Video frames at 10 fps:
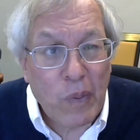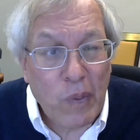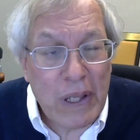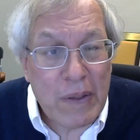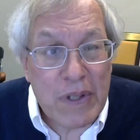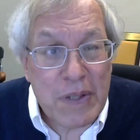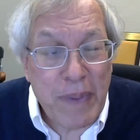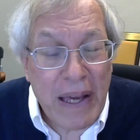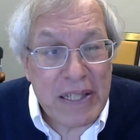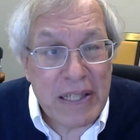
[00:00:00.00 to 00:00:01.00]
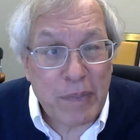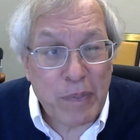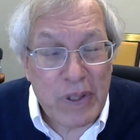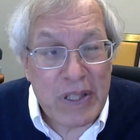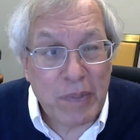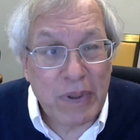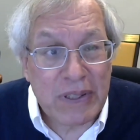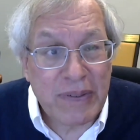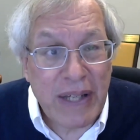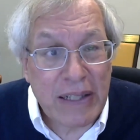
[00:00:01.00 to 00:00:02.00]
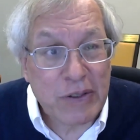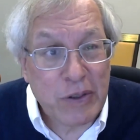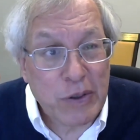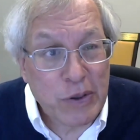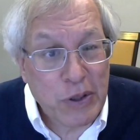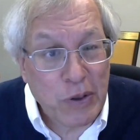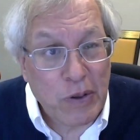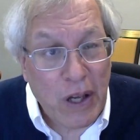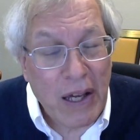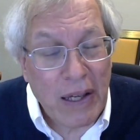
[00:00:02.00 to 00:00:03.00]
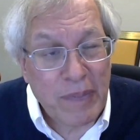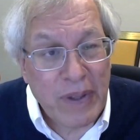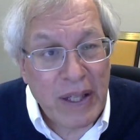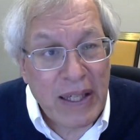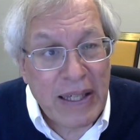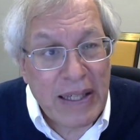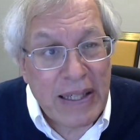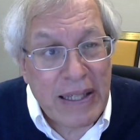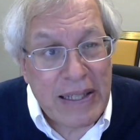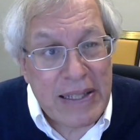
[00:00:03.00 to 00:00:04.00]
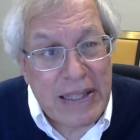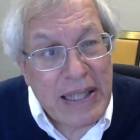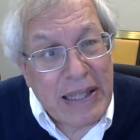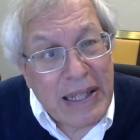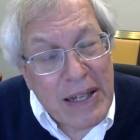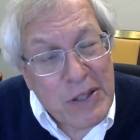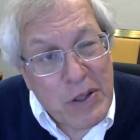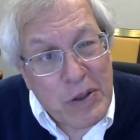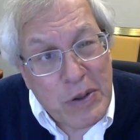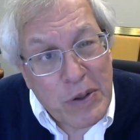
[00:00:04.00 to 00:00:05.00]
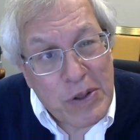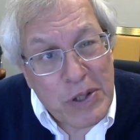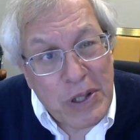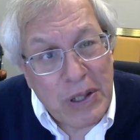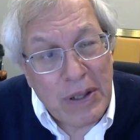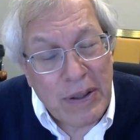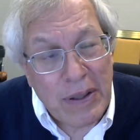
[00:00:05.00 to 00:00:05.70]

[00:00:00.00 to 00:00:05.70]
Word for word: One of the most basic principles of constitutional law is that the Constitution,